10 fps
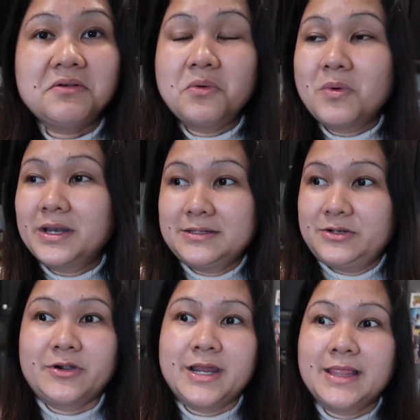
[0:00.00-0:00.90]
wanted
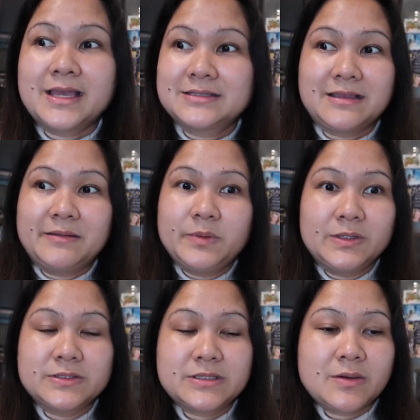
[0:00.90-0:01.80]
to cry last night
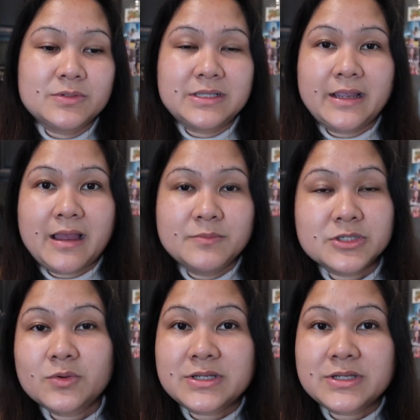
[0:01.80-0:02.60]
because I was like, I'm so